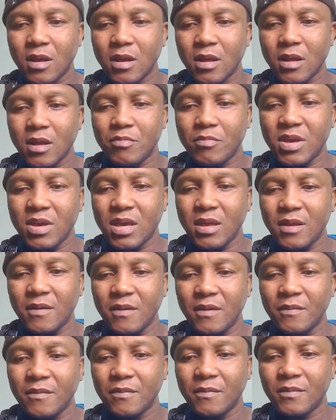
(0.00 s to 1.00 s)
b
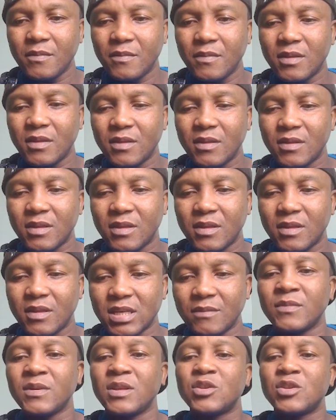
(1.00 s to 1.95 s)
3t.